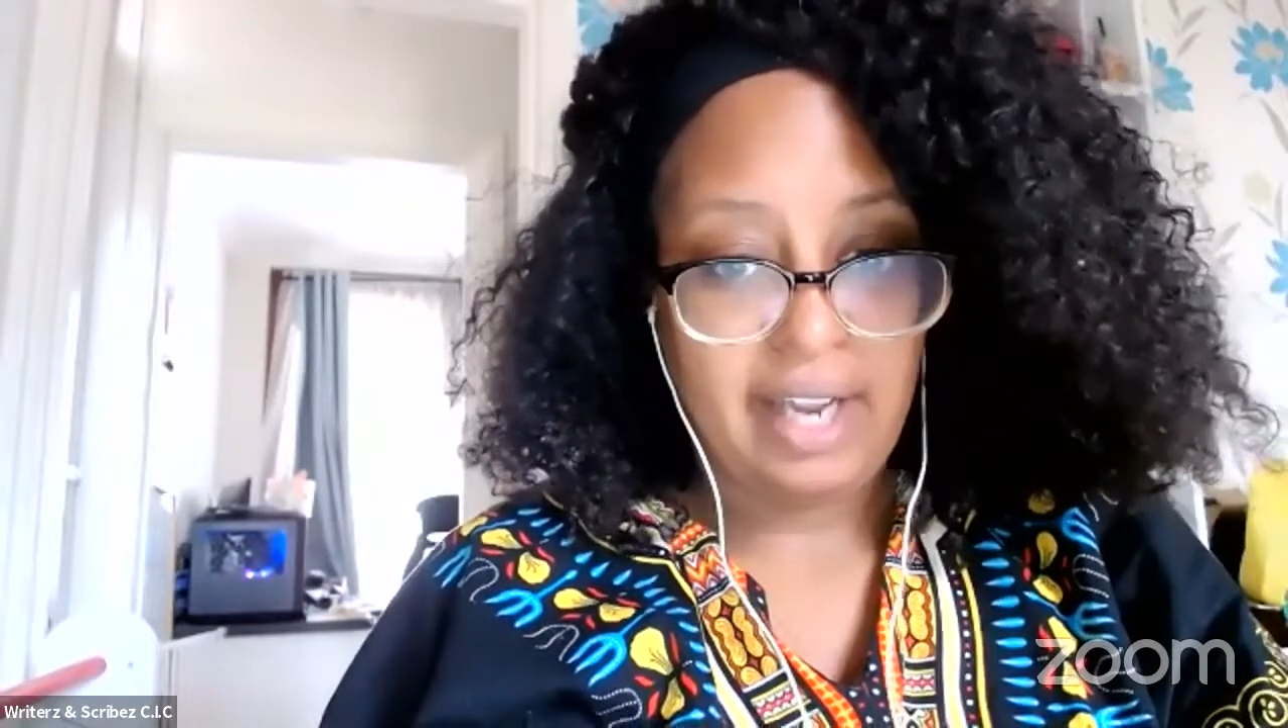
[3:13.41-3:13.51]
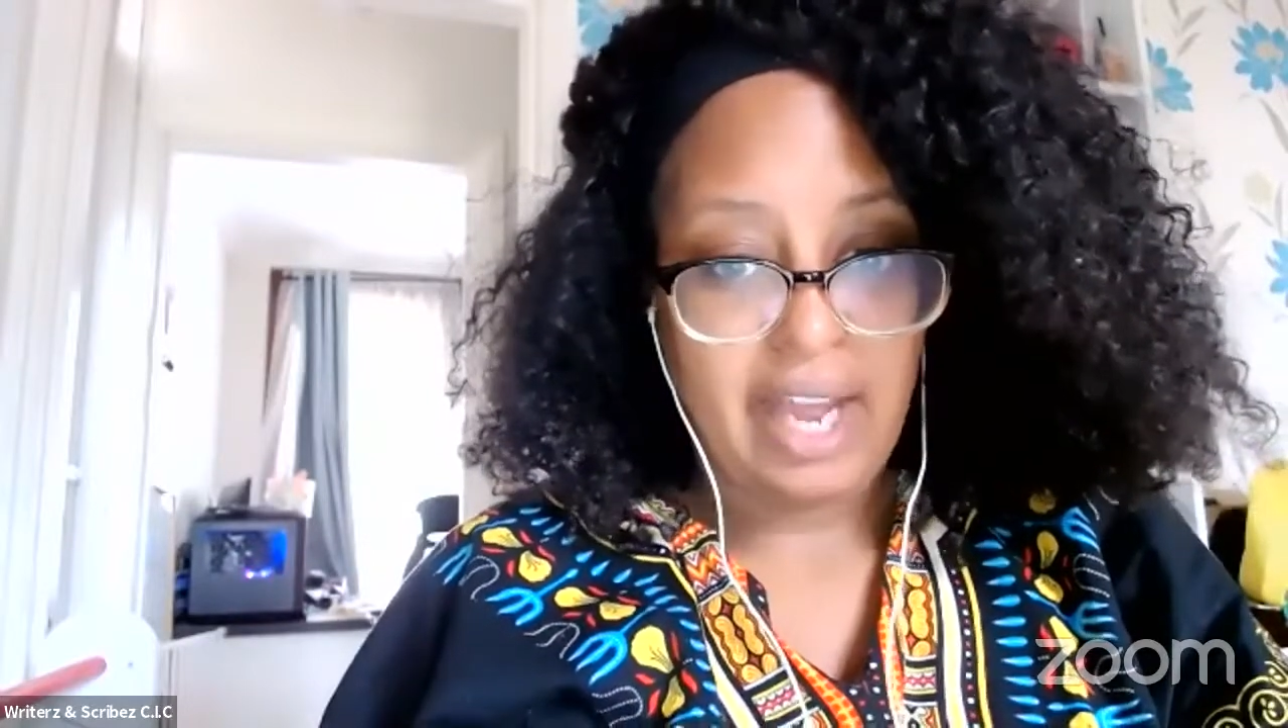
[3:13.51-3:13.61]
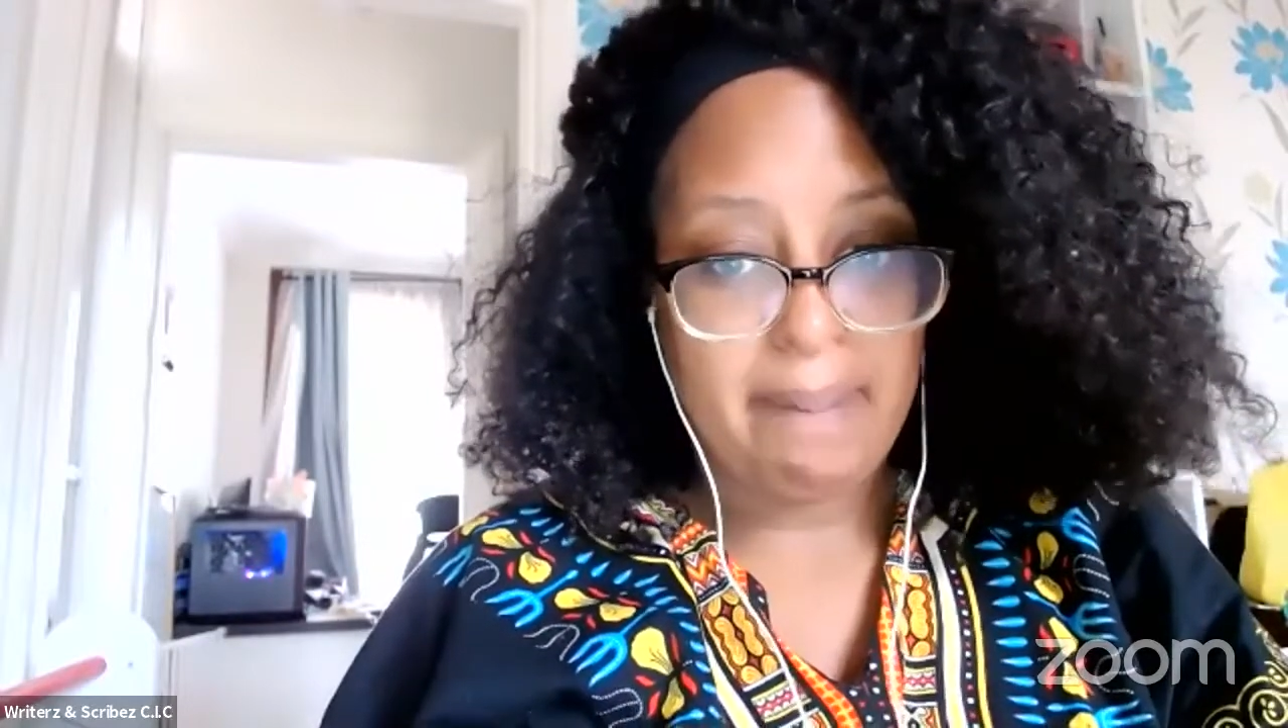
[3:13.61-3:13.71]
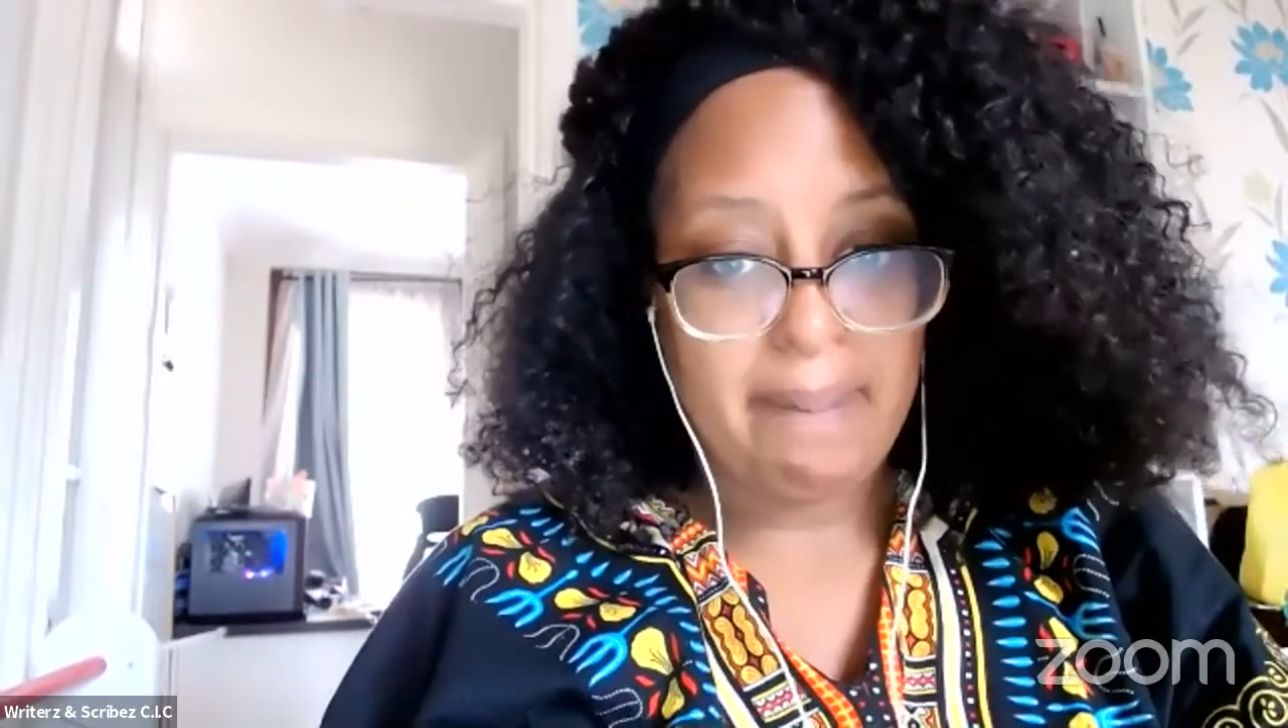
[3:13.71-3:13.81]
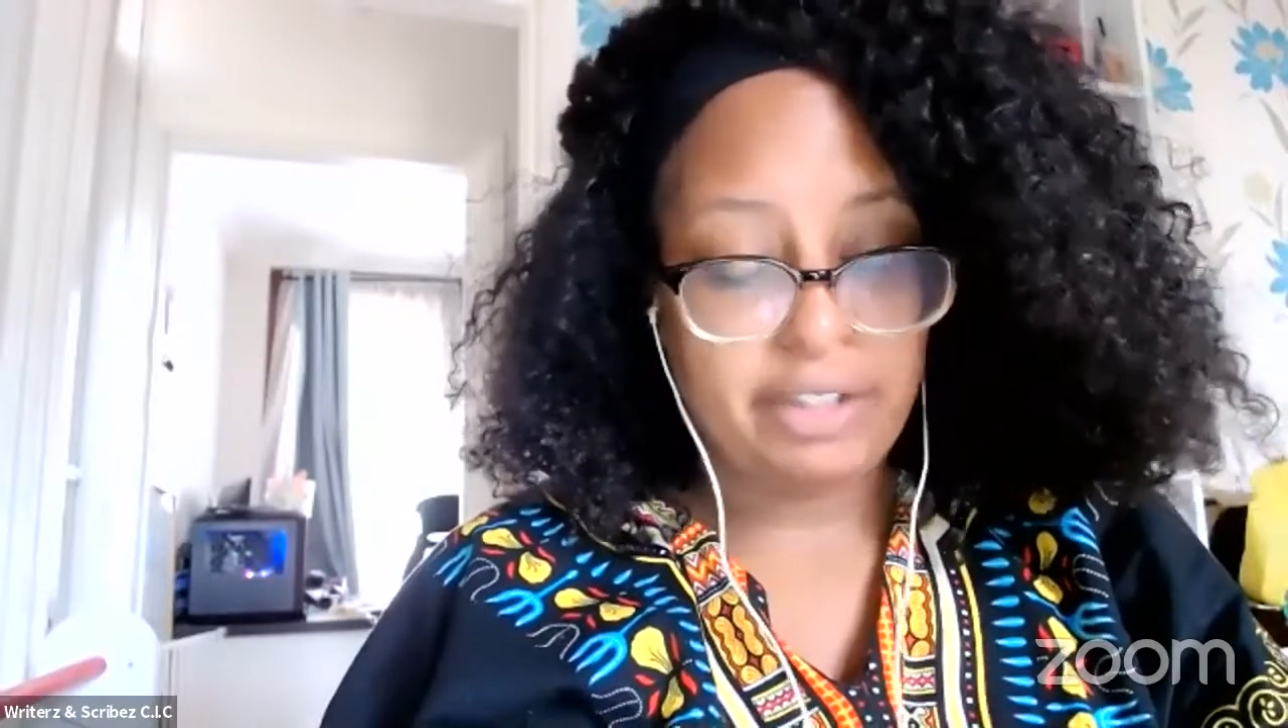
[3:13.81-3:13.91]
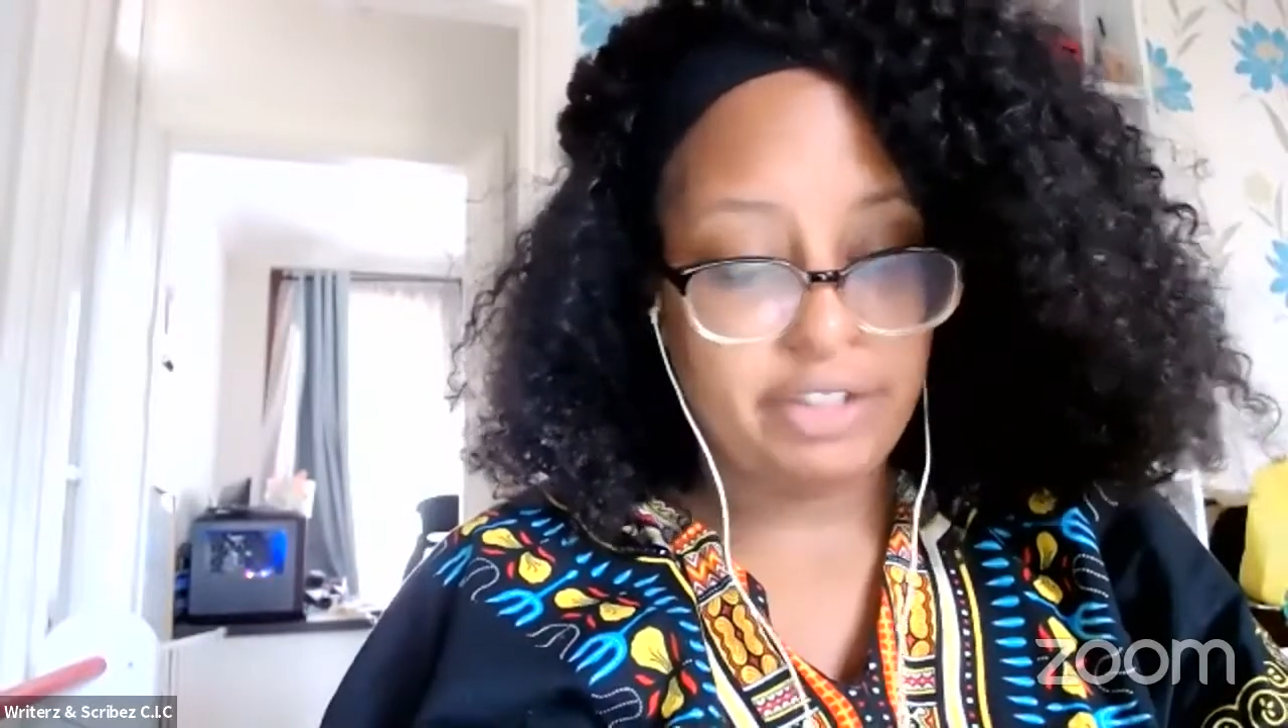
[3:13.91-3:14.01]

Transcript: about